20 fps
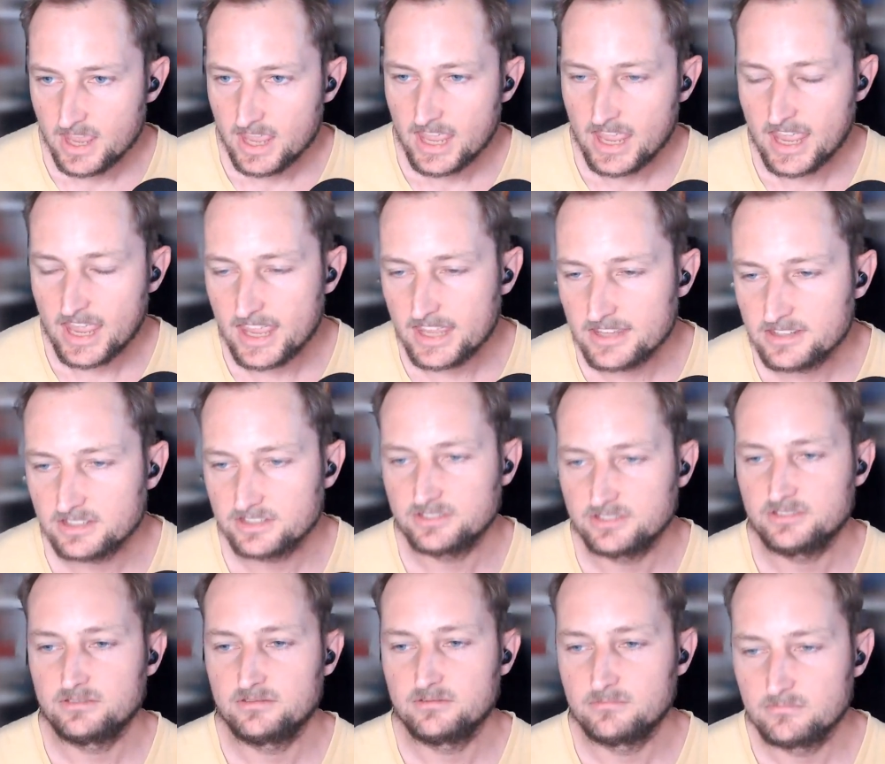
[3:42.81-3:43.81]
And
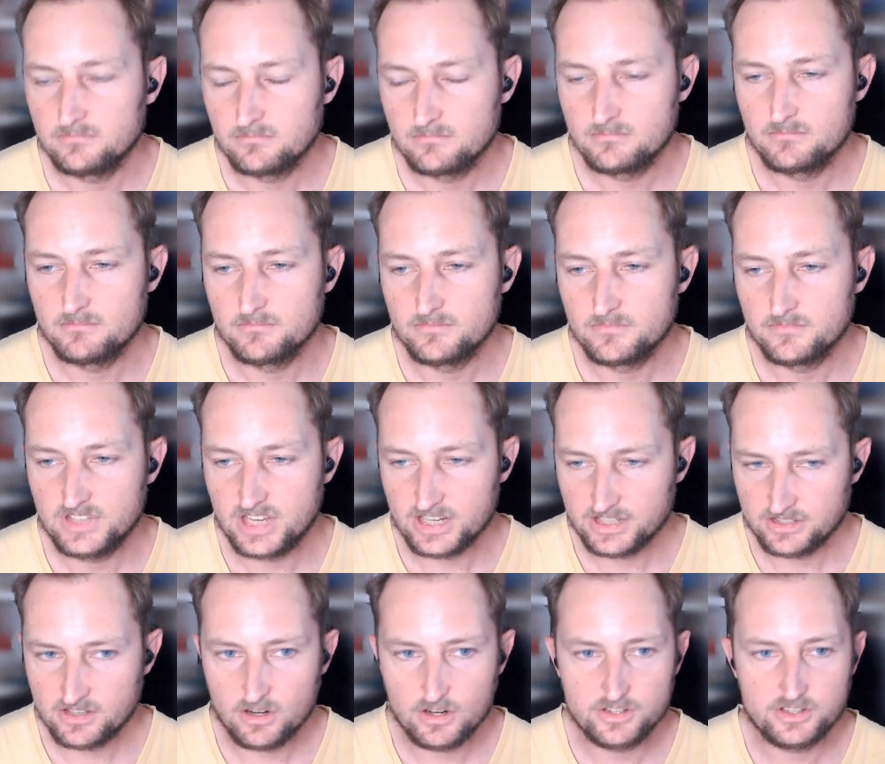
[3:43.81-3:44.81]

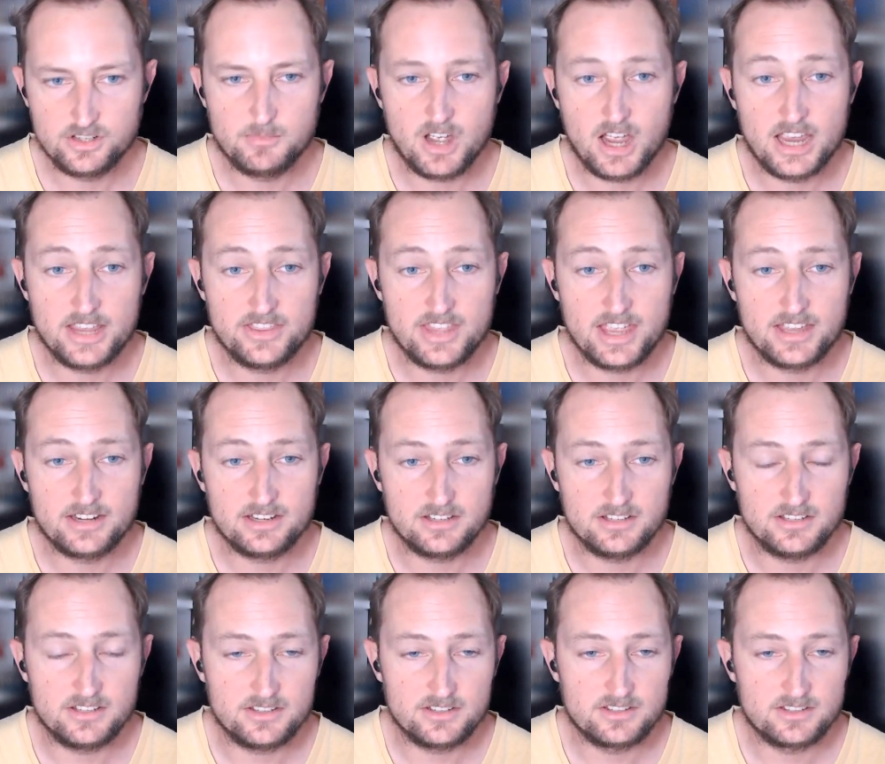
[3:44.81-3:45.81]
technology behind that
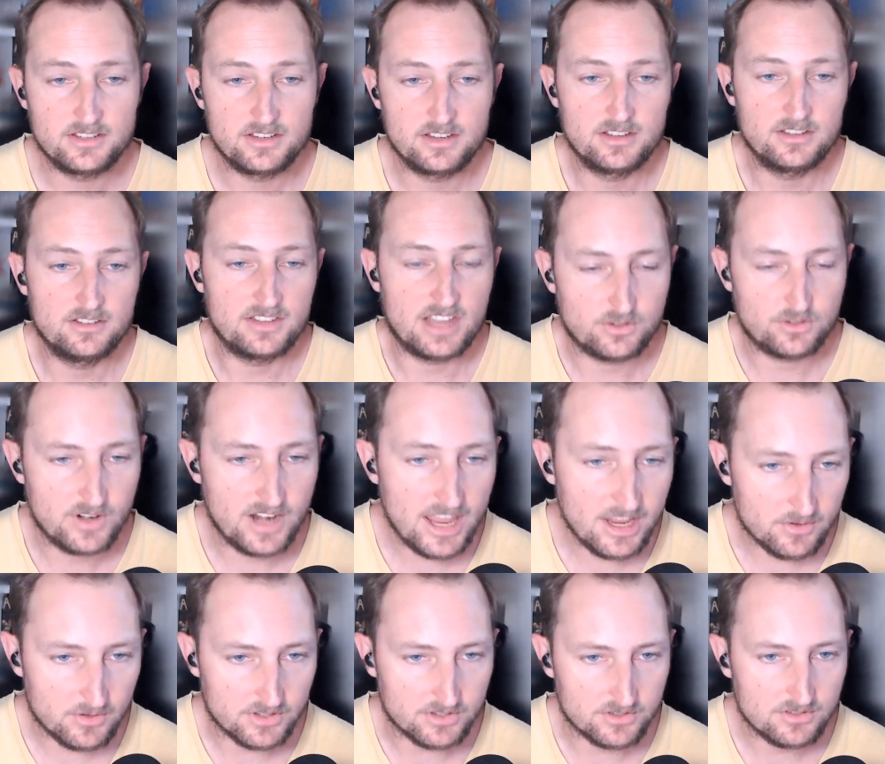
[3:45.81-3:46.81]
is natural
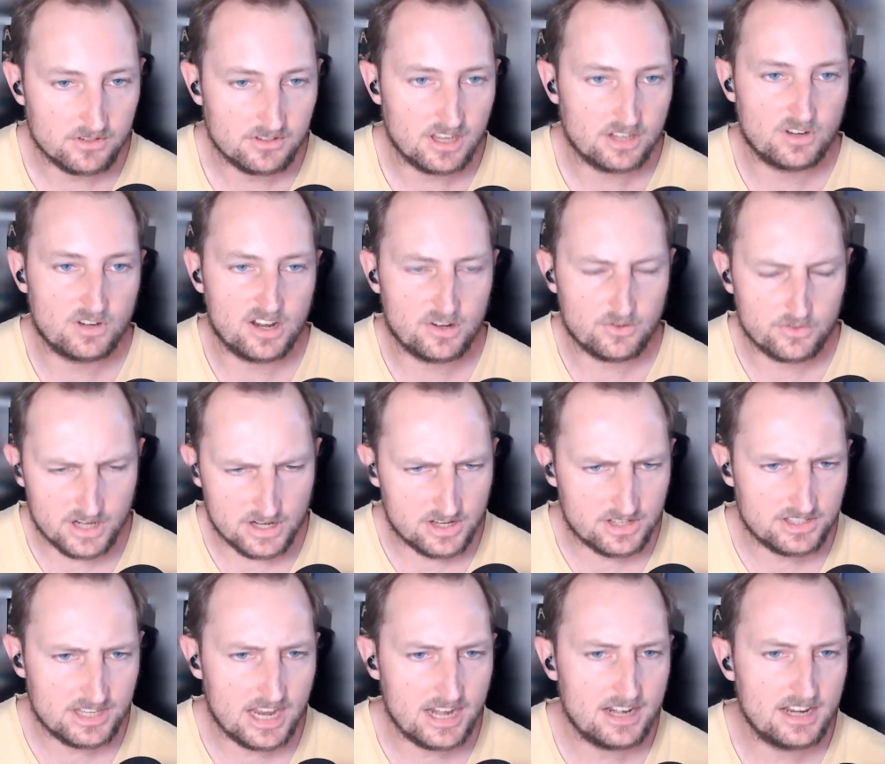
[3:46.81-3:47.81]
language
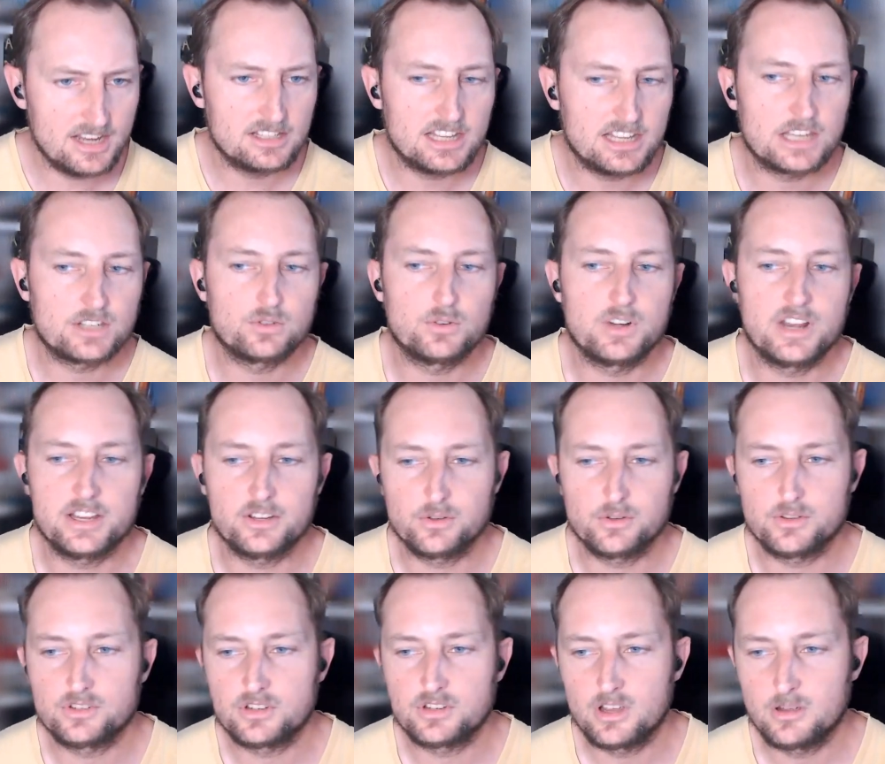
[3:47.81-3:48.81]
understanding, natural
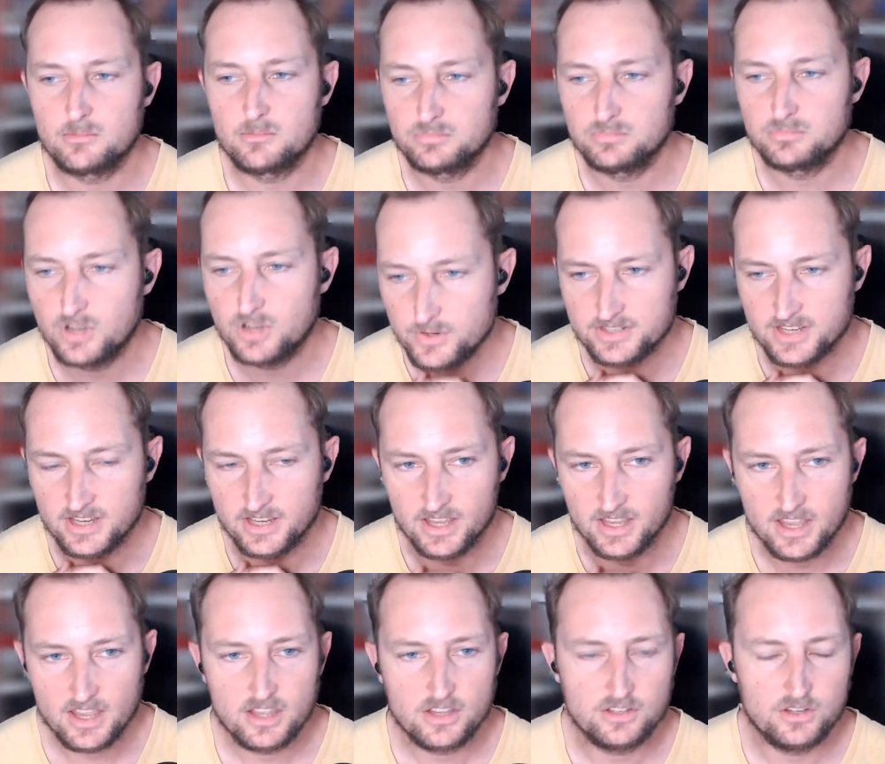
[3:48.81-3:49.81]
language processing,
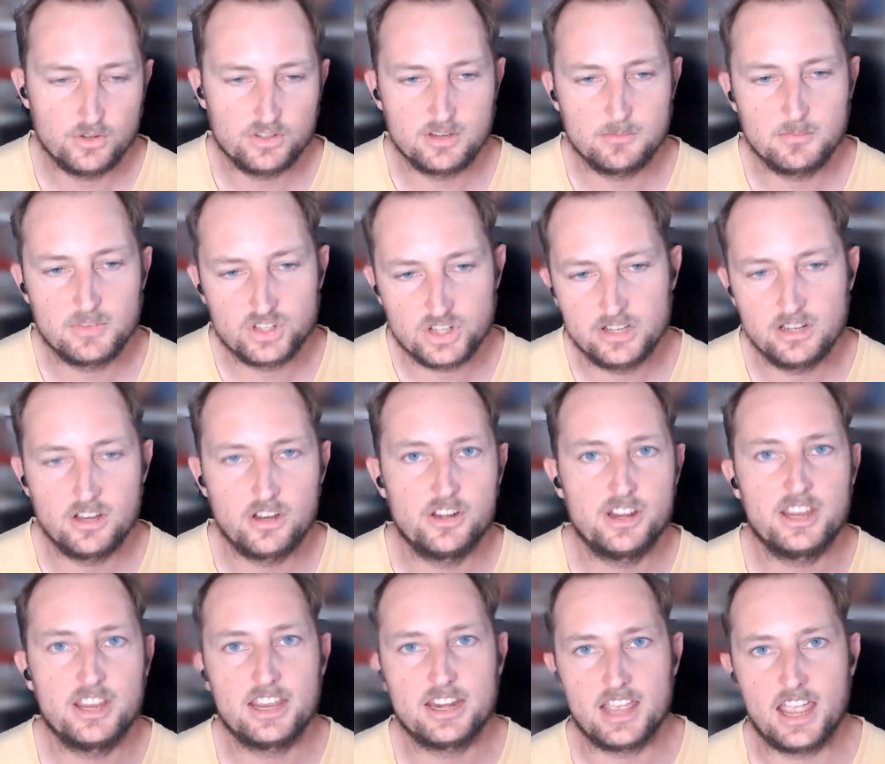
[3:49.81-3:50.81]
using machine
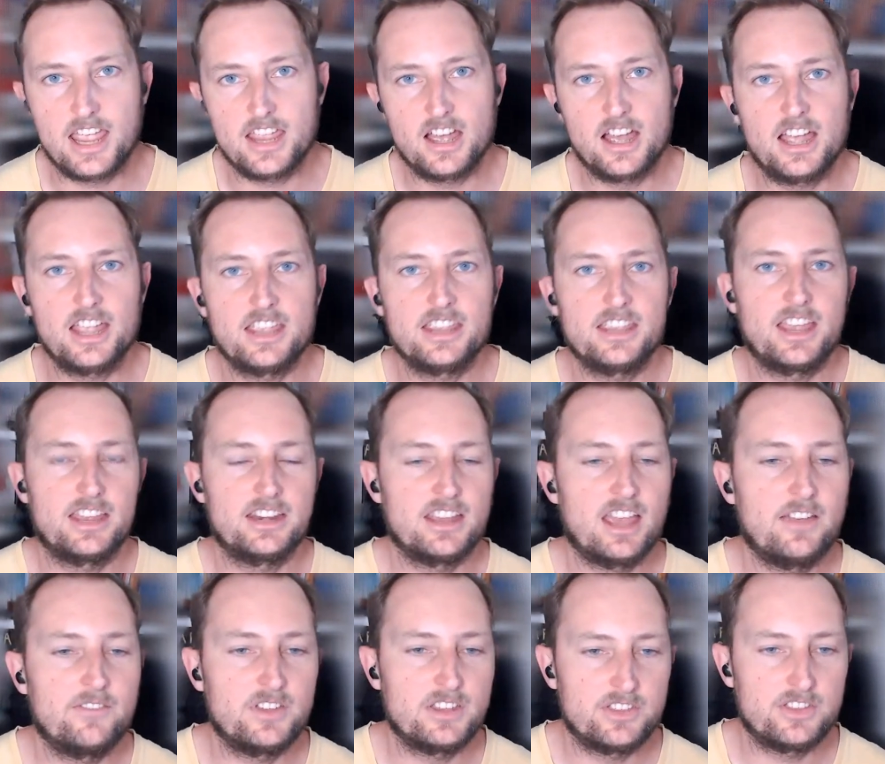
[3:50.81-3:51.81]
learning and AI, and
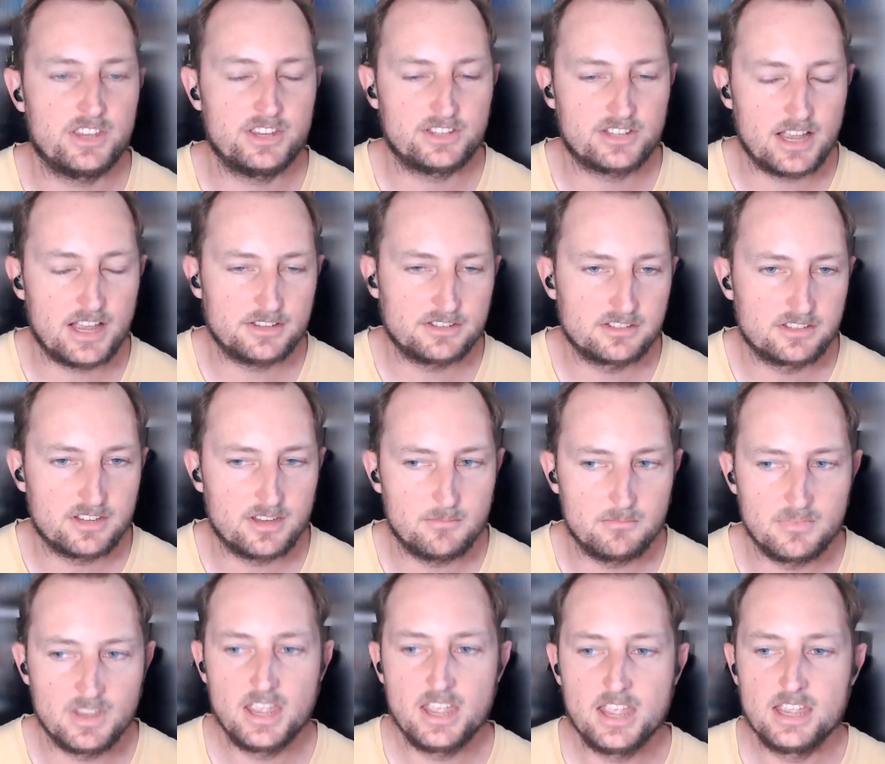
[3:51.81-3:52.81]
having these
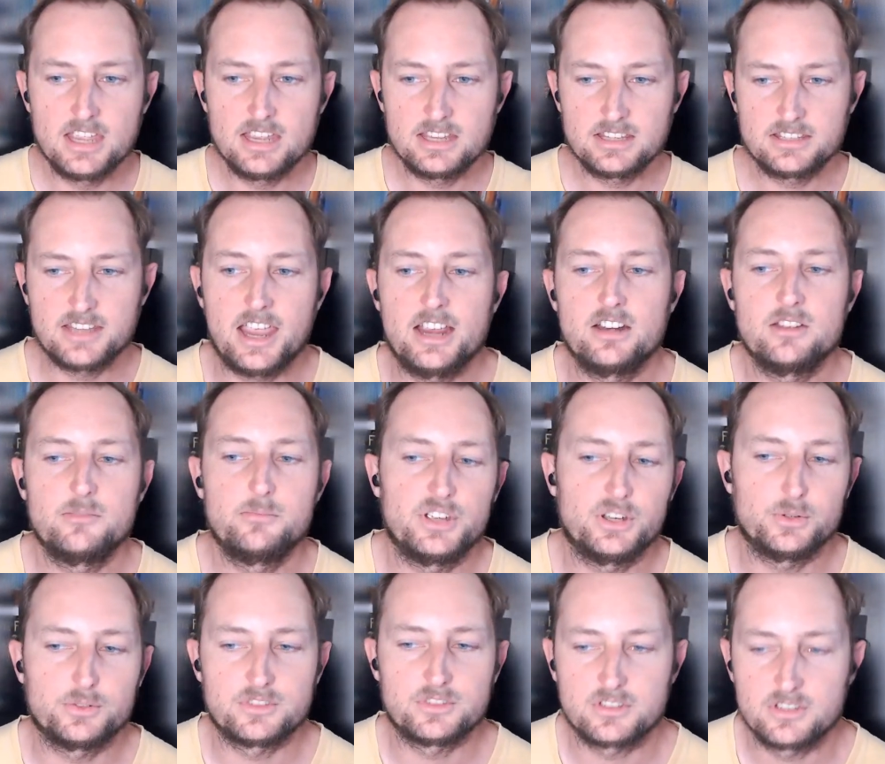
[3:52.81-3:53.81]
custom
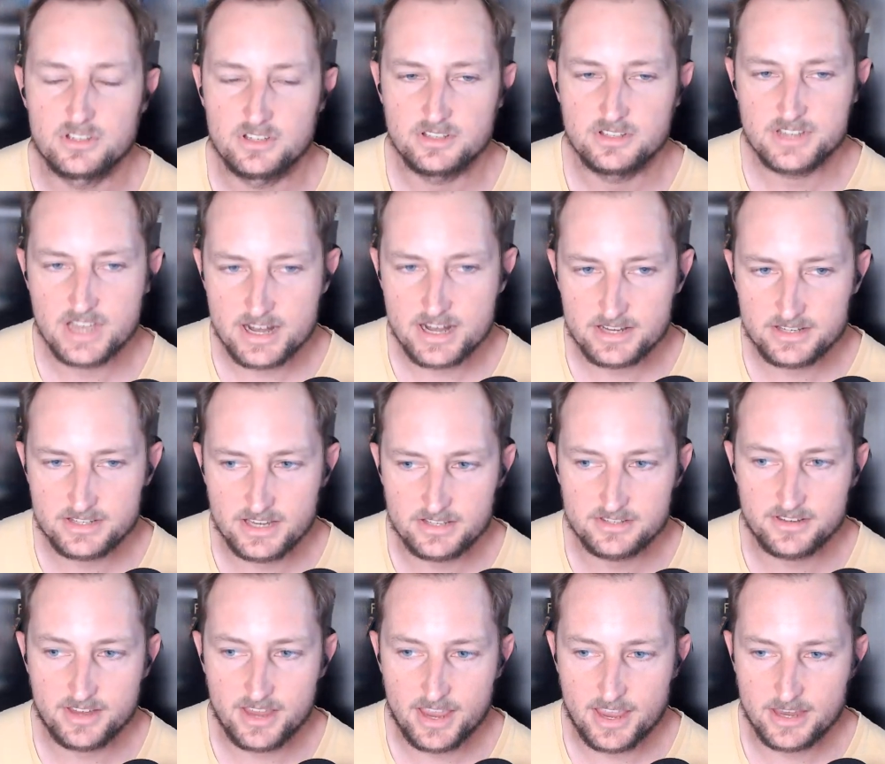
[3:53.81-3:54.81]
tailor-built data
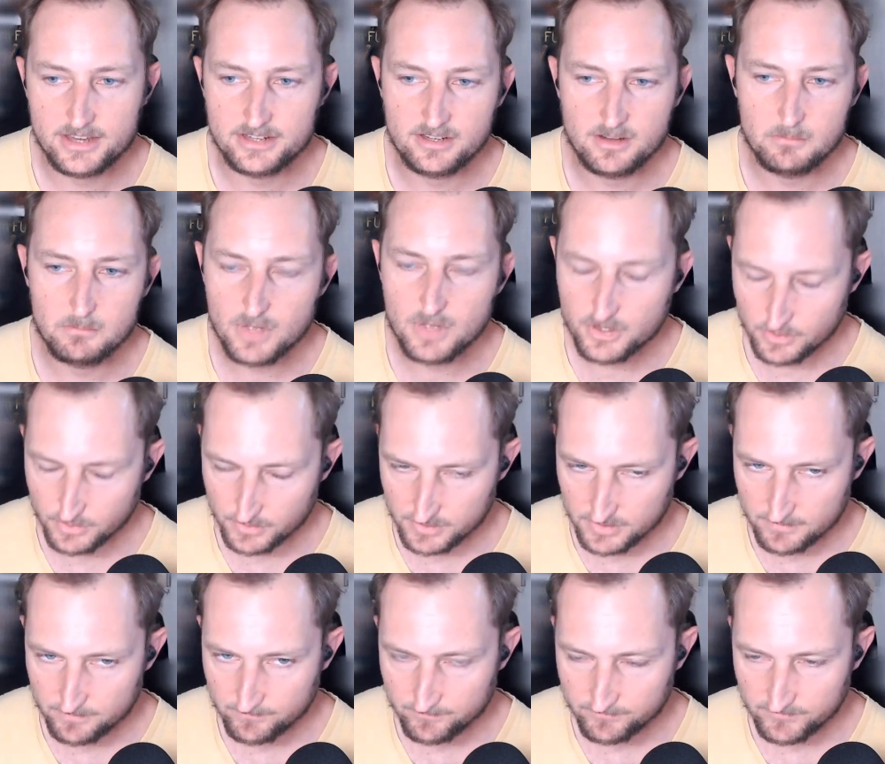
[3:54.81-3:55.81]
sets and
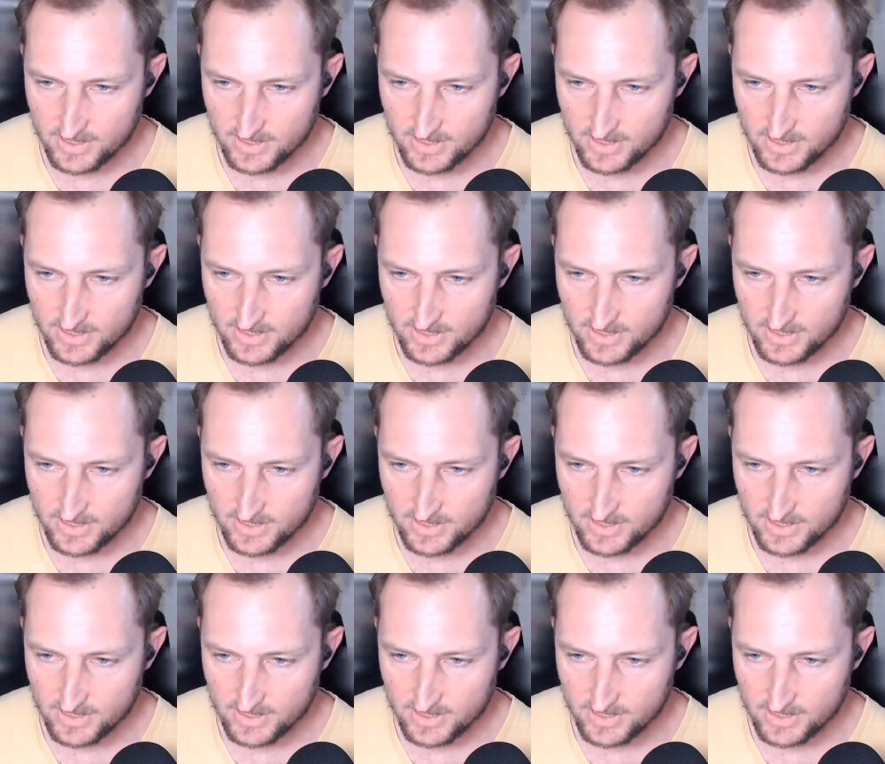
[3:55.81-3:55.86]
models.